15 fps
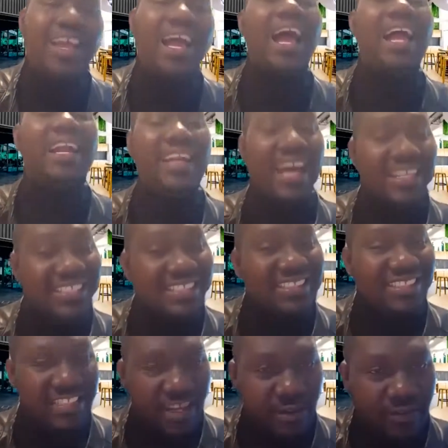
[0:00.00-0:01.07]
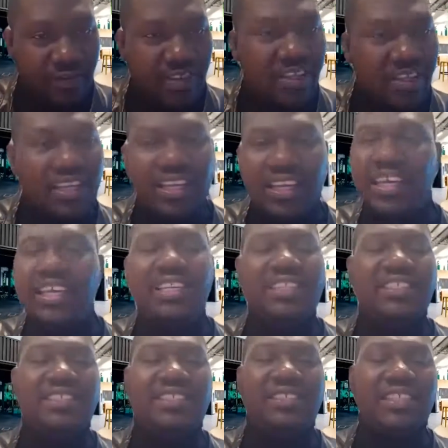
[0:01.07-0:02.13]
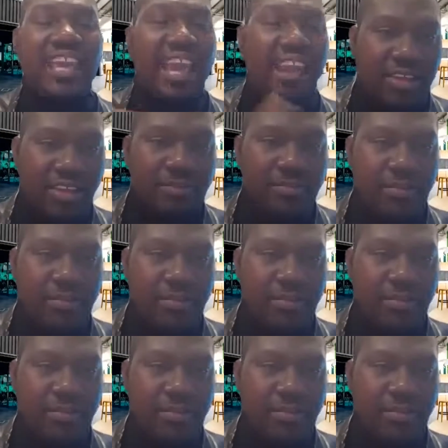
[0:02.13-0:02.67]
And that in itself is scary